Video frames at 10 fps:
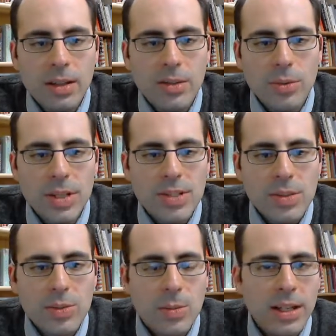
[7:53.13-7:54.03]
The
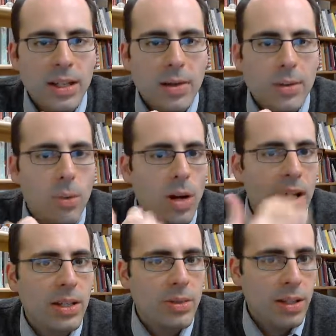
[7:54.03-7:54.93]
reasons would be
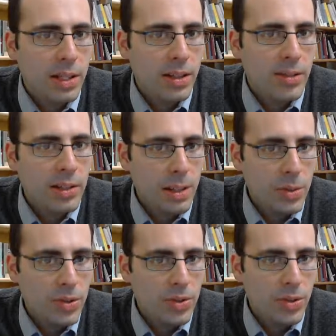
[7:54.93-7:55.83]
why you think your claim
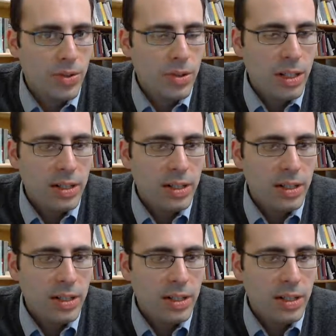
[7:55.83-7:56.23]
is true,